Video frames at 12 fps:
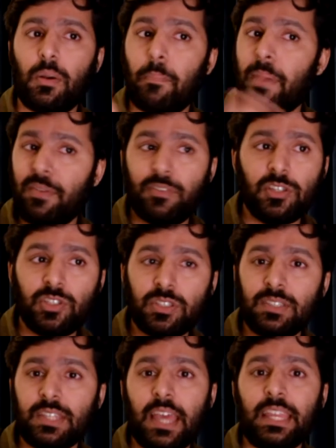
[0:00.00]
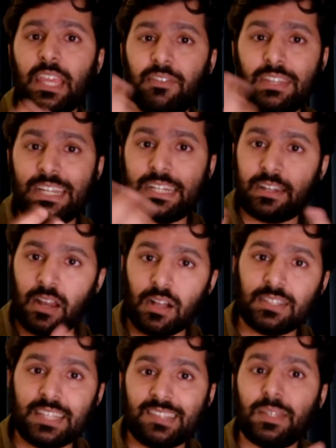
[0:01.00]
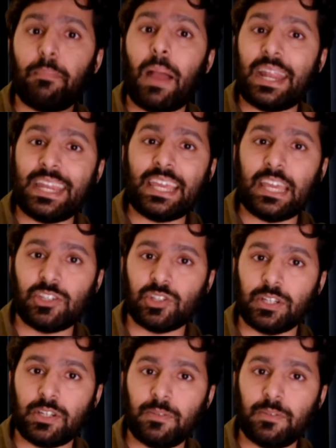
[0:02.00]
beverages, and even in drugs as a binding agent.